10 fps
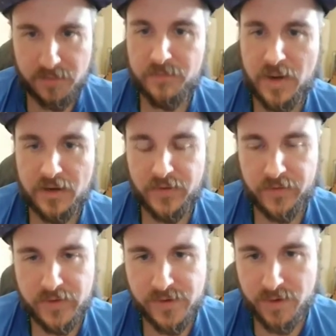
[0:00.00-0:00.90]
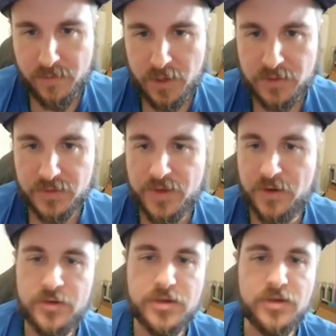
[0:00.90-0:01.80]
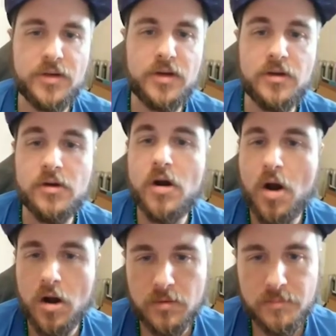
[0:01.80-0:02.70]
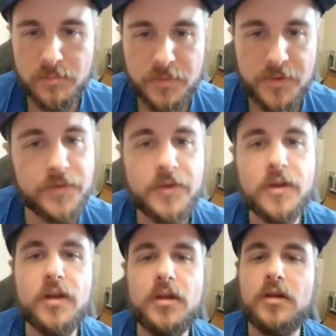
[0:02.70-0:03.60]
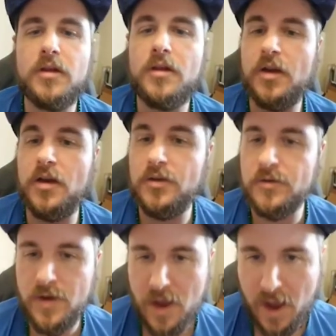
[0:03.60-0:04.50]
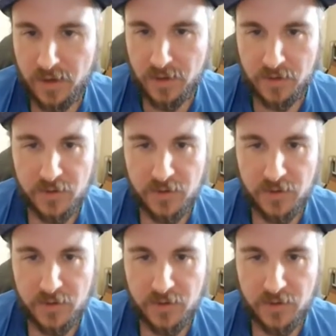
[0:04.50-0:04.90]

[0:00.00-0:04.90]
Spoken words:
Pay attention to the muscle tension in your arms, in your neck.